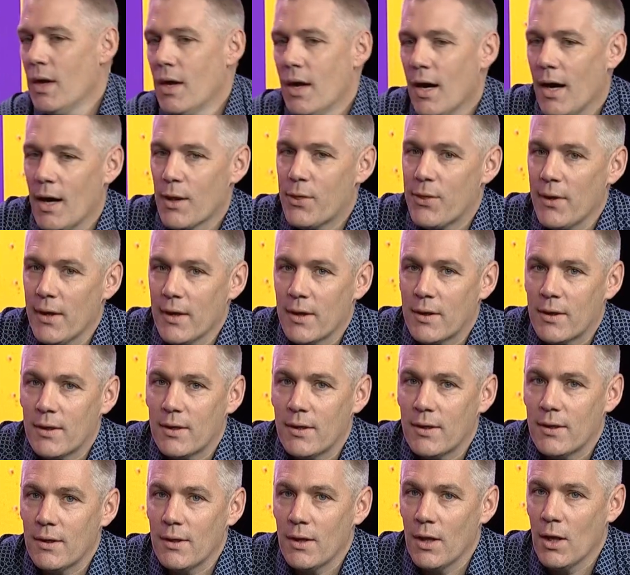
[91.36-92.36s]
I
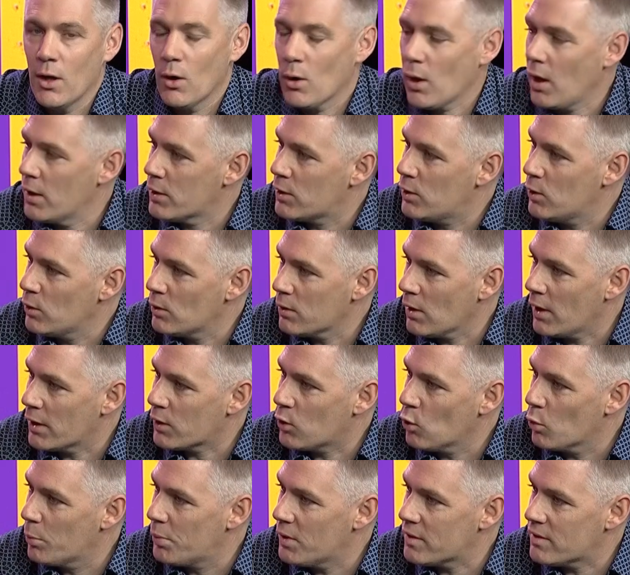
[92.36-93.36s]
think like
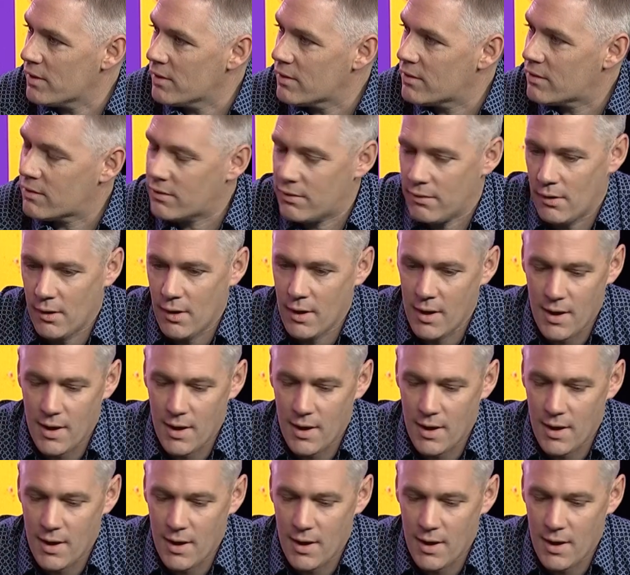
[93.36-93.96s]
your business,